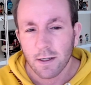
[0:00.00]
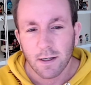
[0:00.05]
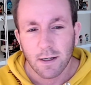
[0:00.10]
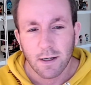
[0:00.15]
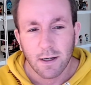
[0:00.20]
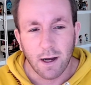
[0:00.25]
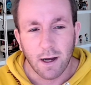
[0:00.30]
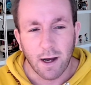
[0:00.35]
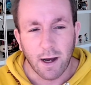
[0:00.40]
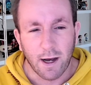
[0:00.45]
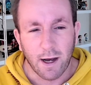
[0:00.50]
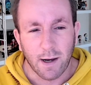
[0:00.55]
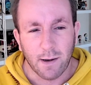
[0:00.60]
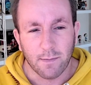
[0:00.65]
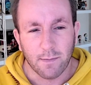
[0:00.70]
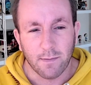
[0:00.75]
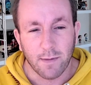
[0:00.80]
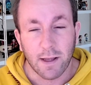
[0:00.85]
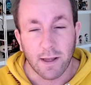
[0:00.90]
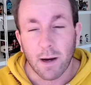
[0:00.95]

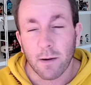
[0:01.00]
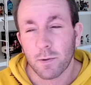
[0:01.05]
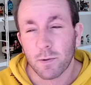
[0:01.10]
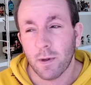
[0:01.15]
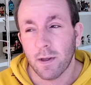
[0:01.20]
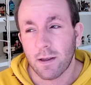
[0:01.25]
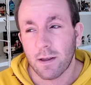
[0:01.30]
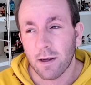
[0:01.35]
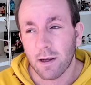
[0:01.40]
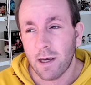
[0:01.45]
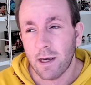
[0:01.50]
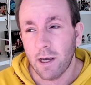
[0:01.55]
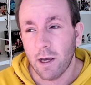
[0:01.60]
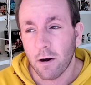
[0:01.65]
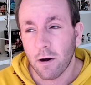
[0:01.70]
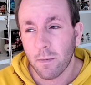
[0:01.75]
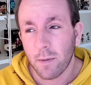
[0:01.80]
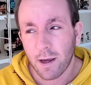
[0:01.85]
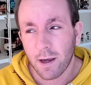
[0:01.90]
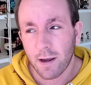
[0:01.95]
And that was with
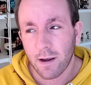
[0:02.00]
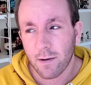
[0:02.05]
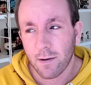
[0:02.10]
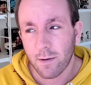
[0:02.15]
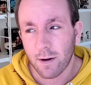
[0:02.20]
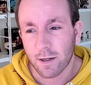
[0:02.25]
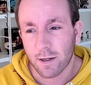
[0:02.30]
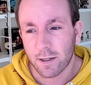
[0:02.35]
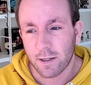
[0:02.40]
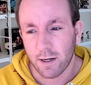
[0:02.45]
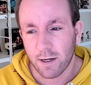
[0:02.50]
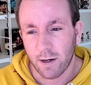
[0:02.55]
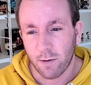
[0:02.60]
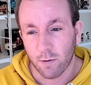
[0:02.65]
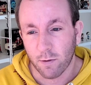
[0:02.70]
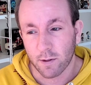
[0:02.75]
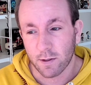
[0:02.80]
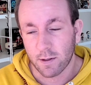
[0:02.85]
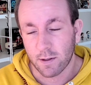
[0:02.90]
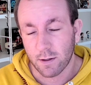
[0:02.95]
Kiyomi when she
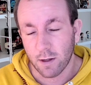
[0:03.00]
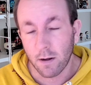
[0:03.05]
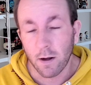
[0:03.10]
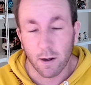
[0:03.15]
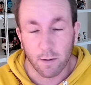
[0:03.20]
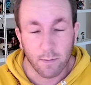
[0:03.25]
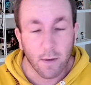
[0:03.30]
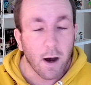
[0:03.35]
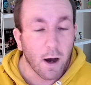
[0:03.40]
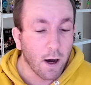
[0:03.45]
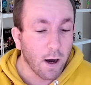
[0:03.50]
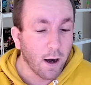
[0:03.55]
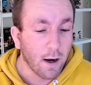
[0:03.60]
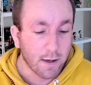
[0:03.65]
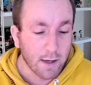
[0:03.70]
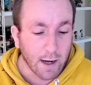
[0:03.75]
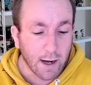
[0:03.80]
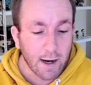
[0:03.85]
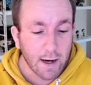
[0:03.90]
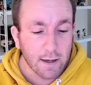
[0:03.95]
was
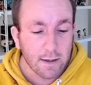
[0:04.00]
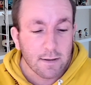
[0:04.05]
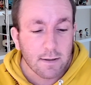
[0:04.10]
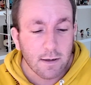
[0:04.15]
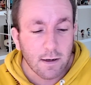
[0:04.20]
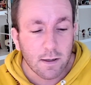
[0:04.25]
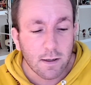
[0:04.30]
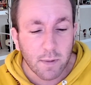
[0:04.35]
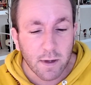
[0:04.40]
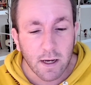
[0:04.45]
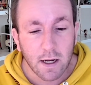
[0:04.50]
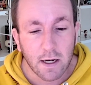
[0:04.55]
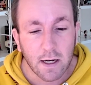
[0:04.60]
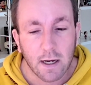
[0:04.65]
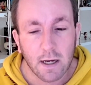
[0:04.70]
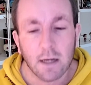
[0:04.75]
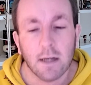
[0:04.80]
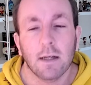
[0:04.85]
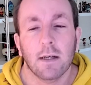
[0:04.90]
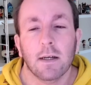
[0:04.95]
attacked at the
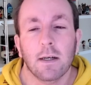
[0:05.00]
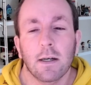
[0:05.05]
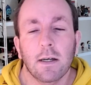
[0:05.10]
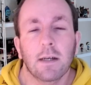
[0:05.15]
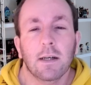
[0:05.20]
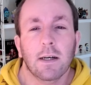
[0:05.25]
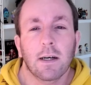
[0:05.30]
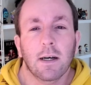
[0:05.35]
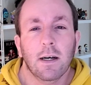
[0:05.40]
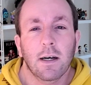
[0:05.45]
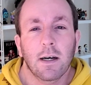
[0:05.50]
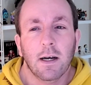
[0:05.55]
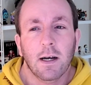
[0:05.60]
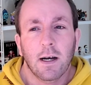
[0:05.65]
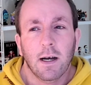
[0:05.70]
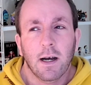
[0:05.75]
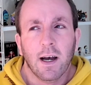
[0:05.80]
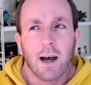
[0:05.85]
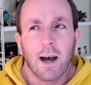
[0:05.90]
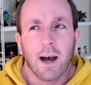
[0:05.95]
beginning.
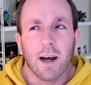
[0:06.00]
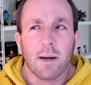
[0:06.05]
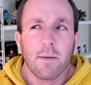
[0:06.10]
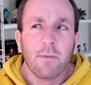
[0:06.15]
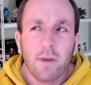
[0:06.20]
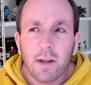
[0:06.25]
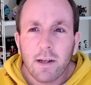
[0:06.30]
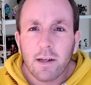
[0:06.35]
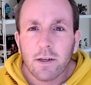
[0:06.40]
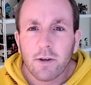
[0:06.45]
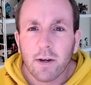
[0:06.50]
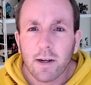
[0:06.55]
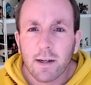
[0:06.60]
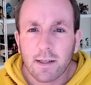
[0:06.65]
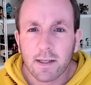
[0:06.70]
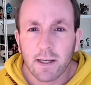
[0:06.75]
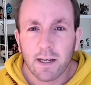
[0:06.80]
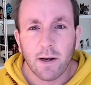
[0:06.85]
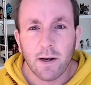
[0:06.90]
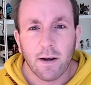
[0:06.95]
And I'm really intrigued to
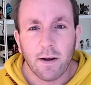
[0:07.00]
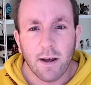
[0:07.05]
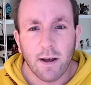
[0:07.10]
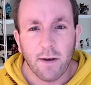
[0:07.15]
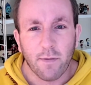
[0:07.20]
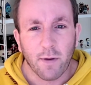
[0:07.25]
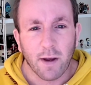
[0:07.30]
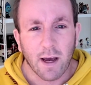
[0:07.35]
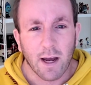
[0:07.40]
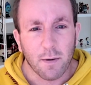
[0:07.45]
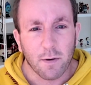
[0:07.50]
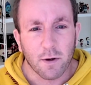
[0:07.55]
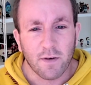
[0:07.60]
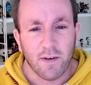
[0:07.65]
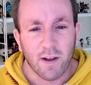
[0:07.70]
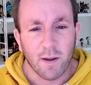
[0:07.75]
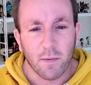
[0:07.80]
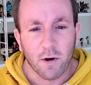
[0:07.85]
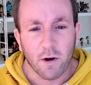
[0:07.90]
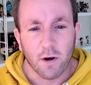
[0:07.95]
see if we get any more
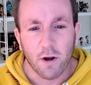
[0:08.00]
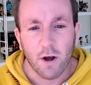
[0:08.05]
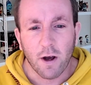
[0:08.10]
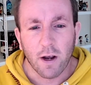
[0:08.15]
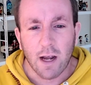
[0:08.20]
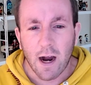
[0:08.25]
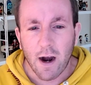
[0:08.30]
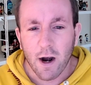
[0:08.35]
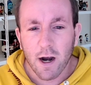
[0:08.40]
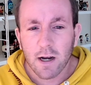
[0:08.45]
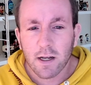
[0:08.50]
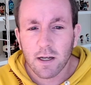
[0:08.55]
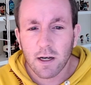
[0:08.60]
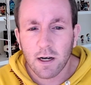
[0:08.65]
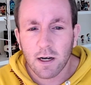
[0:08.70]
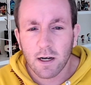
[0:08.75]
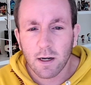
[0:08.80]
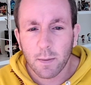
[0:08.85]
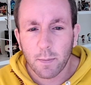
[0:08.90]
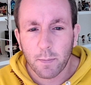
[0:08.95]
development on her
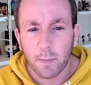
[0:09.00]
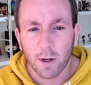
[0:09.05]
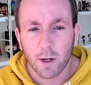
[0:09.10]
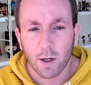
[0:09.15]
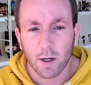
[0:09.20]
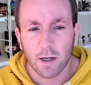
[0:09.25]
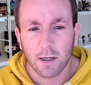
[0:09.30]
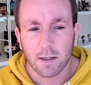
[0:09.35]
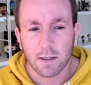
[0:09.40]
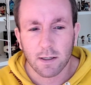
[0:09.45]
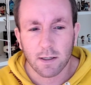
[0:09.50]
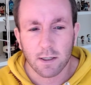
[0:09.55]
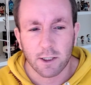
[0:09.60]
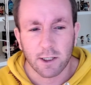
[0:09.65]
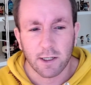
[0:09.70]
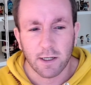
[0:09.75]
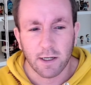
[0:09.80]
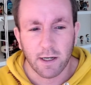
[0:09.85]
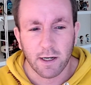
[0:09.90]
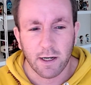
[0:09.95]
character, because
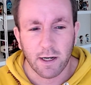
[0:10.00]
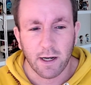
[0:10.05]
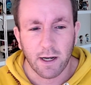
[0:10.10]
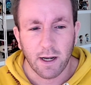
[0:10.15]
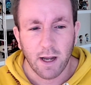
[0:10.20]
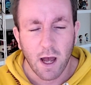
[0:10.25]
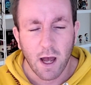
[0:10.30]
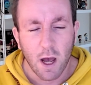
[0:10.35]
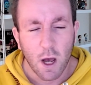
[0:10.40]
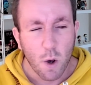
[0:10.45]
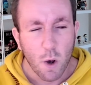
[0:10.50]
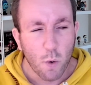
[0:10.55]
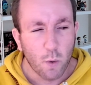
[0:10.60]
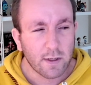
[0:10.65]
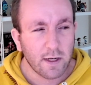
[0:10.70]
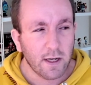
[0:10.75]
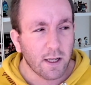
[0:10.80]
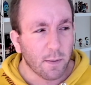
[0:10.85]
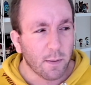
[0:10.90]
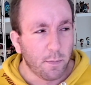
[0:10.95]
she was
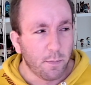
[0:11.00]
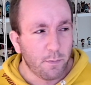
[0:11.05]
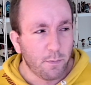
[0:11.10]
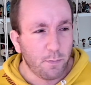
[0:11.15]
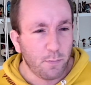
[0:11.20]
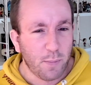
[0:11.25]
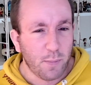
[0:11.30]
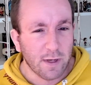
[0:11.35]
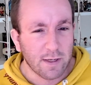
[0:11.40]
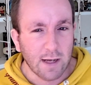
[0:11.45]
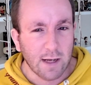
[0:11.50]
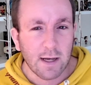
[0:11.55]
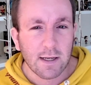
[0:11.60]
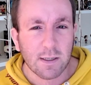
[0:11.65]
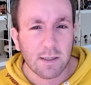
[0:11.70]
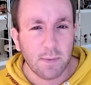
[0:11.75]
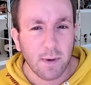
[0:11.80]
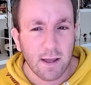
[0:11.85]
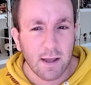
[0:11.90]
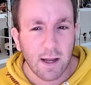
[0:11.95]
either possessed
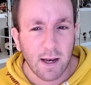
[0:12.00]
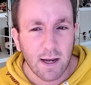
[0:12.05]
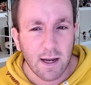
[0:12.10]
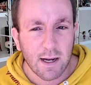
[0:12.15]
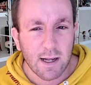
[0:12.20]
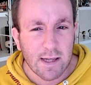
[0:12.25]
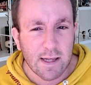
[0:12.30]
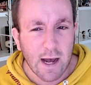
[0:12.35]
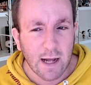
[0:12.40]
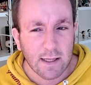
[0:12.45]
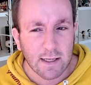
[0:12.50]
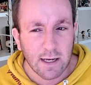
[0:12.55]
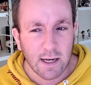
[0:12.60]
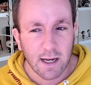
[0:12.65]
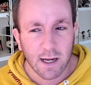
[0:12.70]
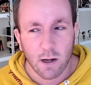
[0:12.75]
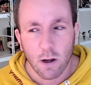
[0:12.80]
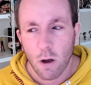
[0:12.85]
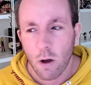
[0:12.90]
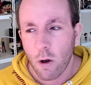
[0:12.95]
by the lady in the
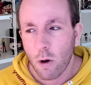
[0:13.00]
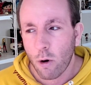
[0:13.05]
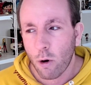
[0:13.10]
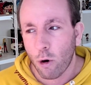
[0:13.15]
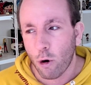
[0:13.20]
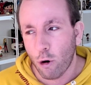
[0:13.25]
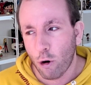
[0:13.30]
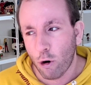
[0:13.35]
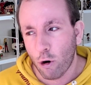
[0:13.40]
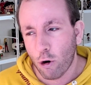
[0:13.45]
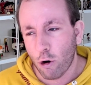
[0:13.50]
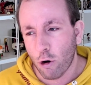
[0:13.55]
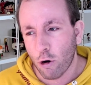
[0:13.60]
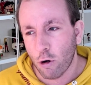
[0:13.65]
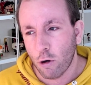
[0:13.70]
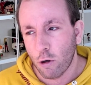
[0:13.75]
attic or